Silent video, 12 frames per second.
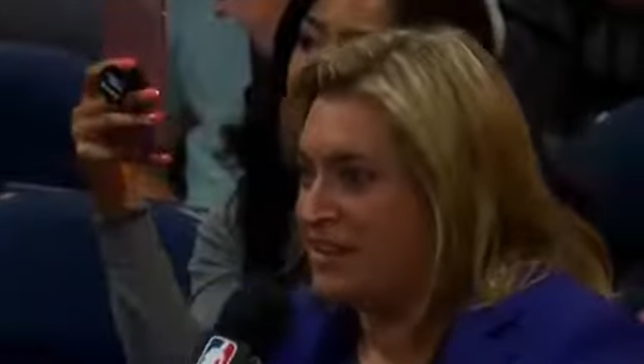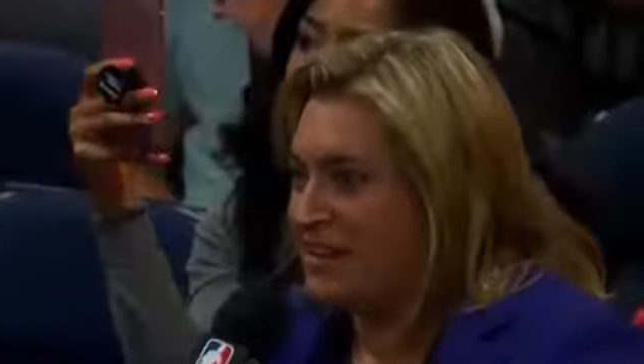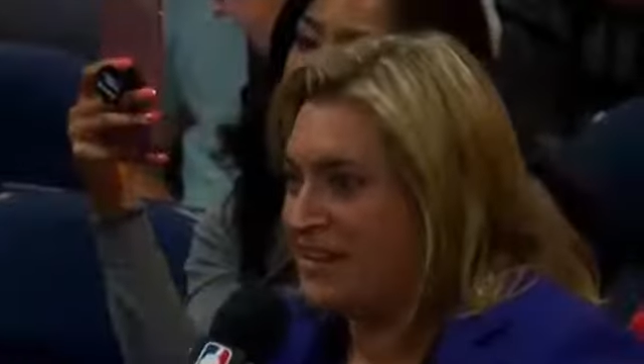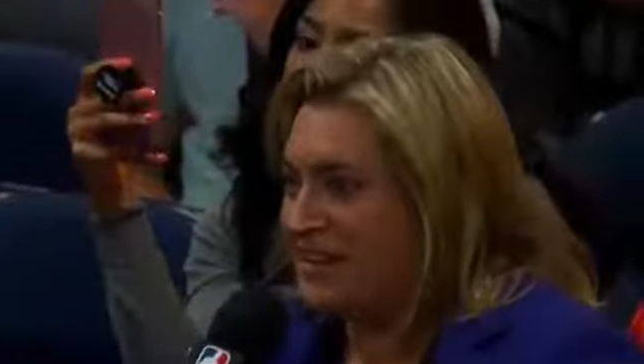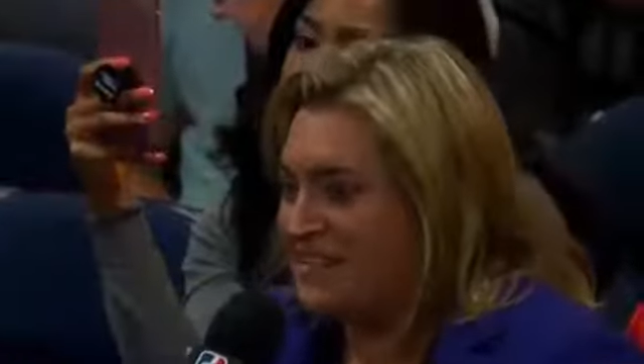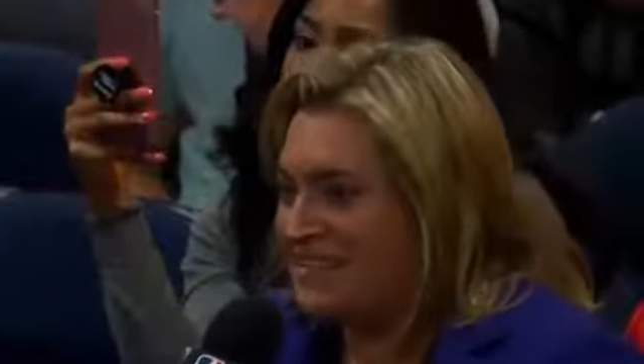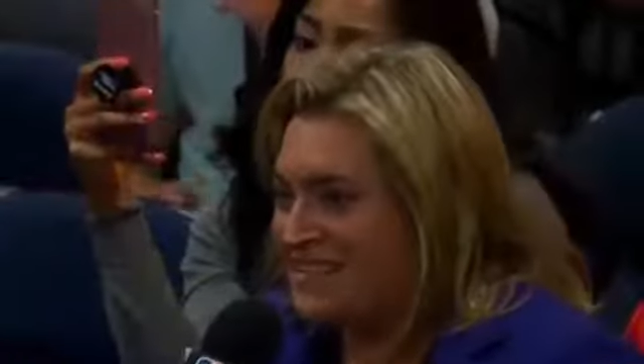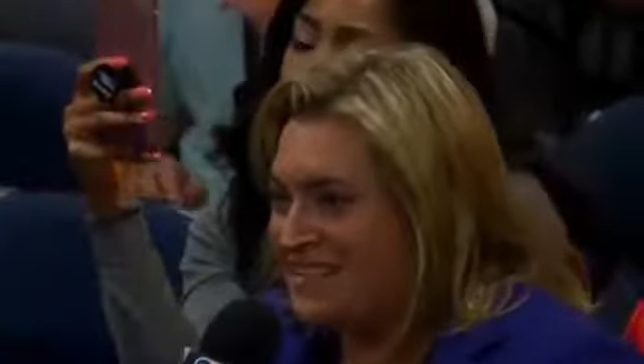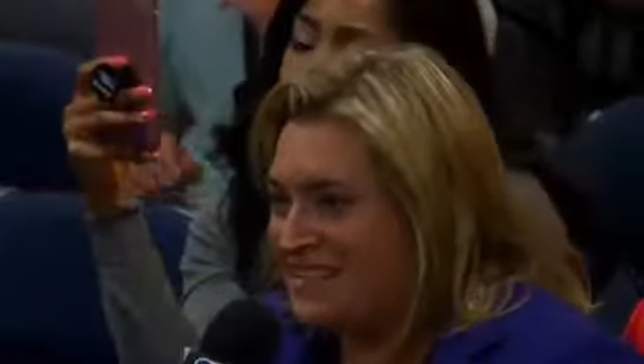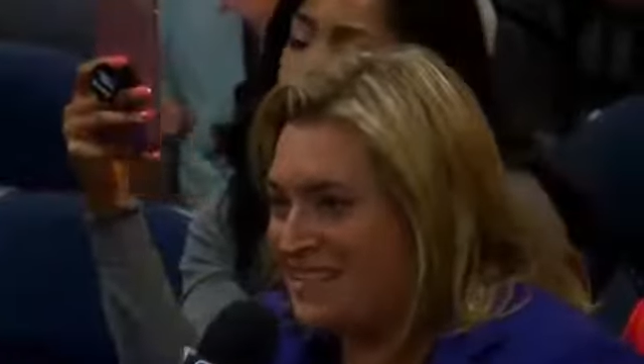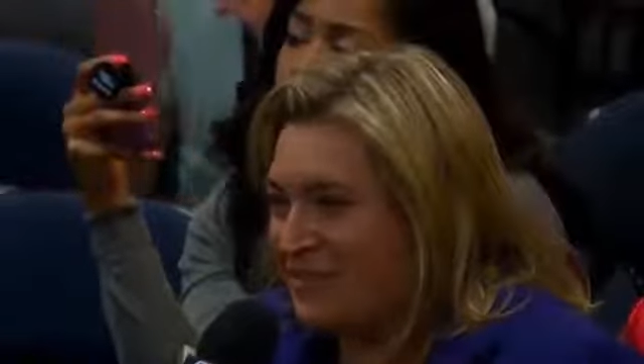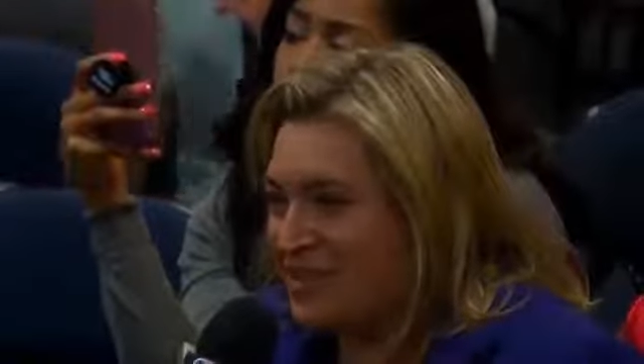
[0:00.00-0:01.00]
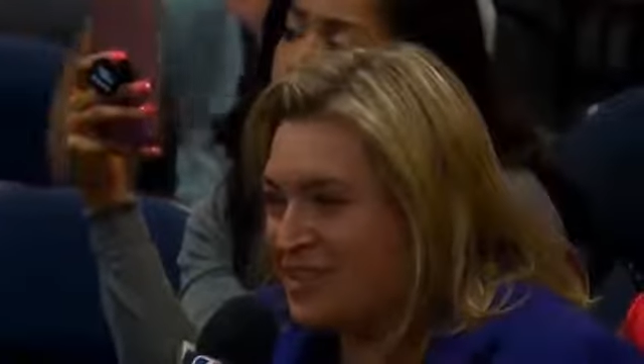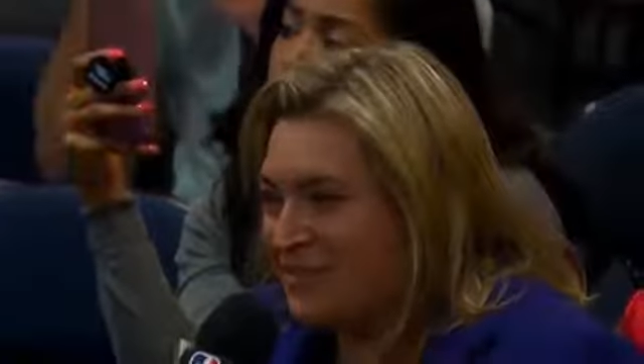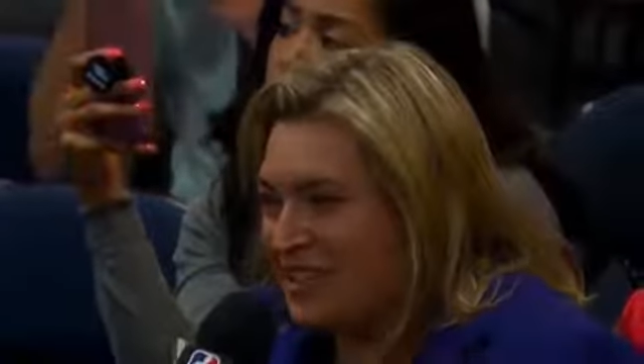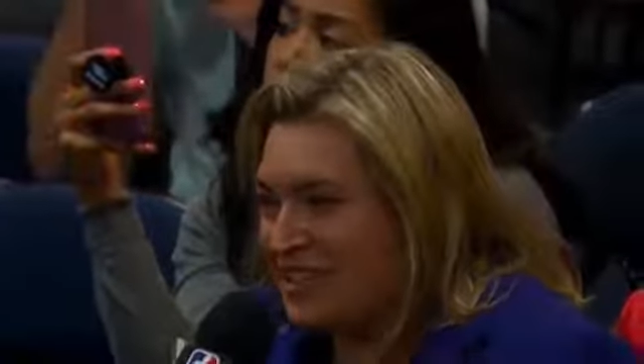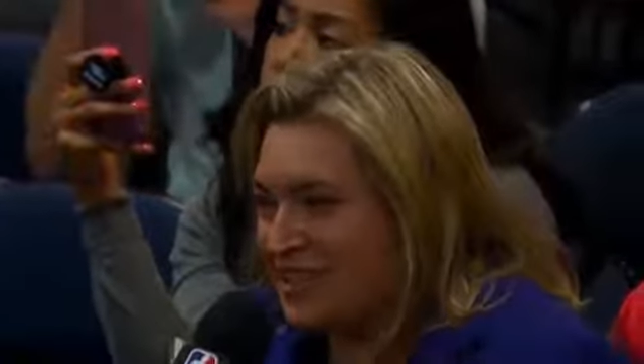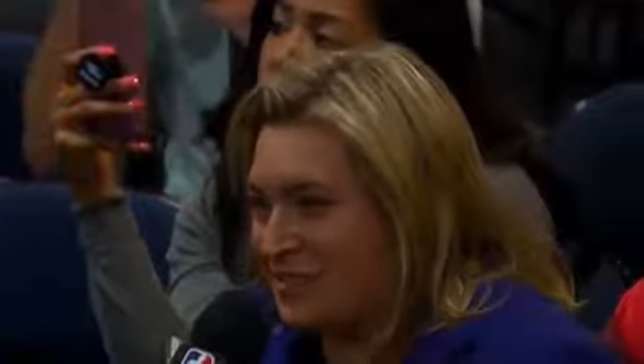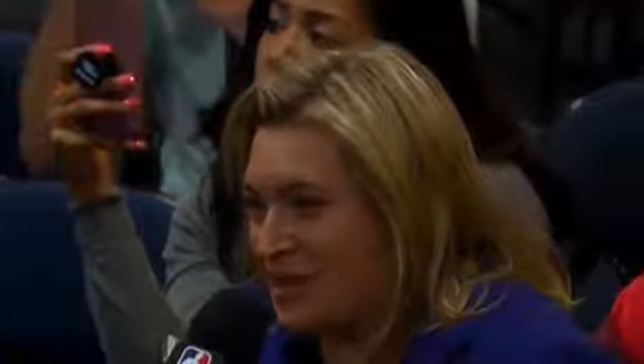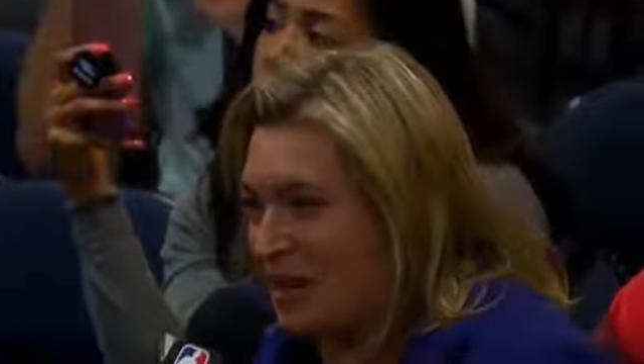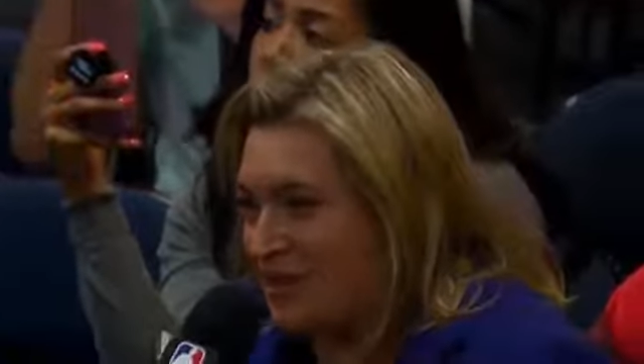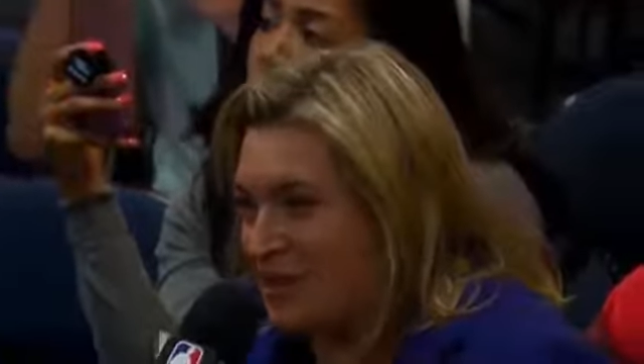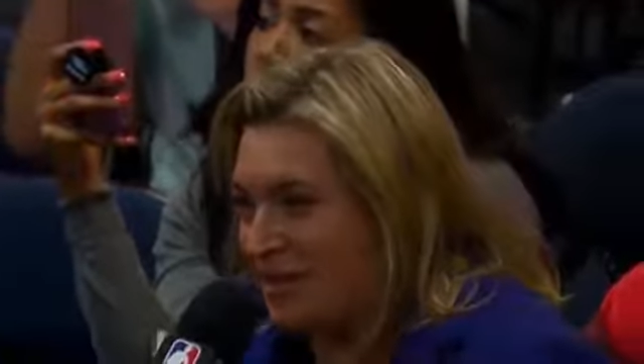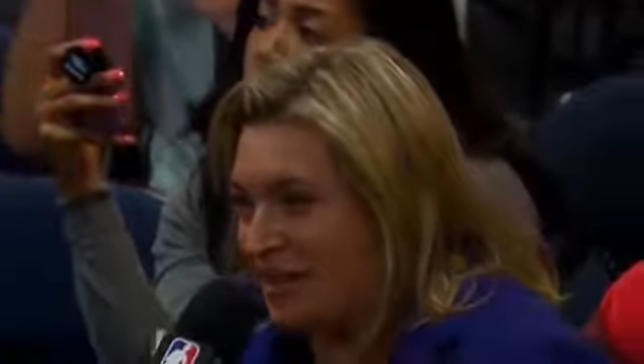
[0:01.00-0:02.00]
Uh, what's your relationship with
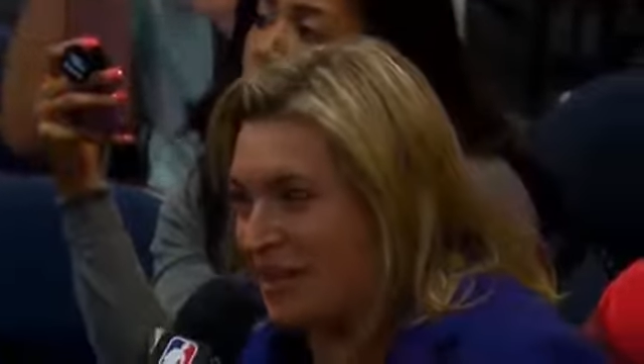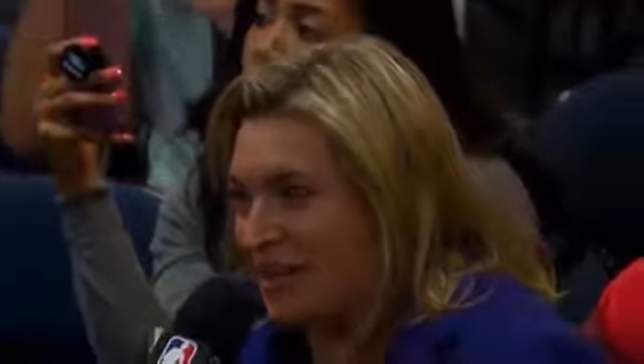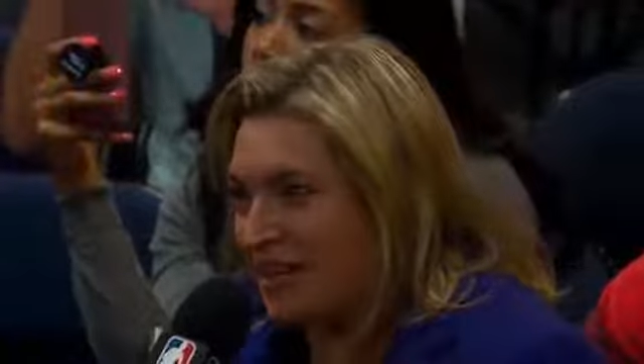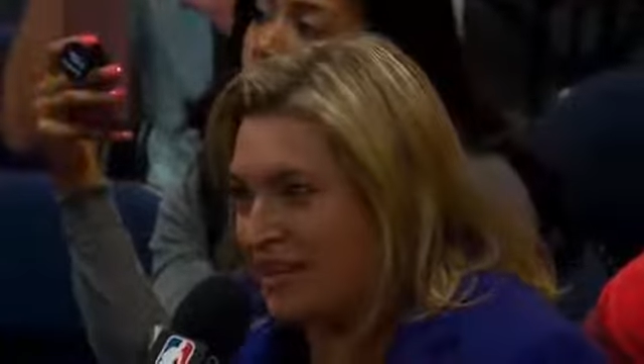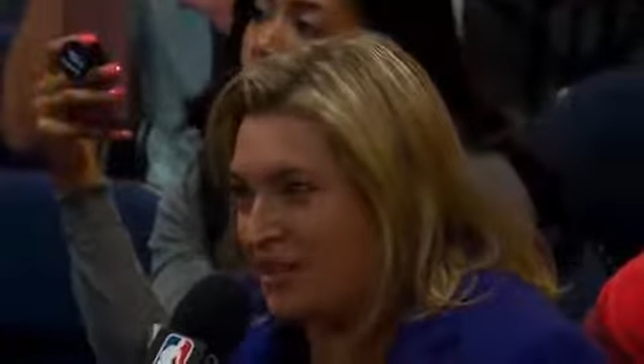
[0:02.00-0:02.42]
Kevin Durant like?